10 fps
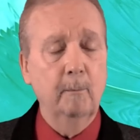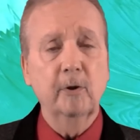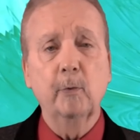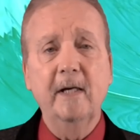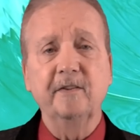
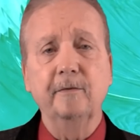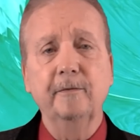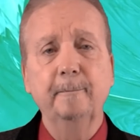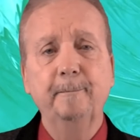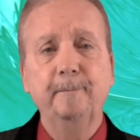
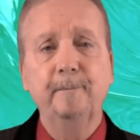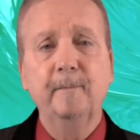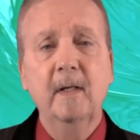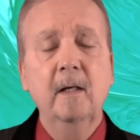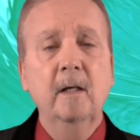Persuasive.
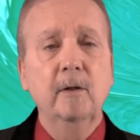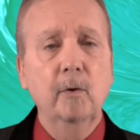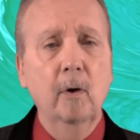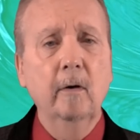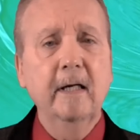
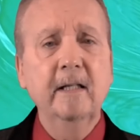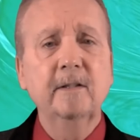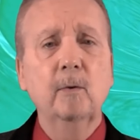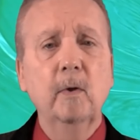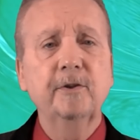Your
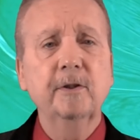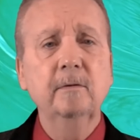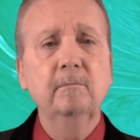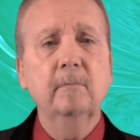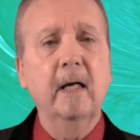
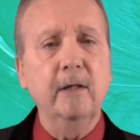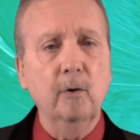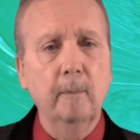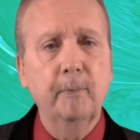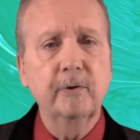intuition and
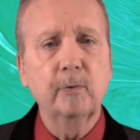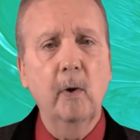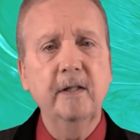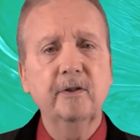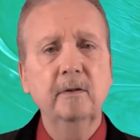your
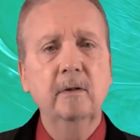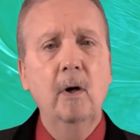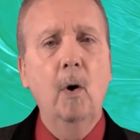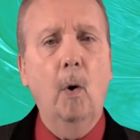persuasion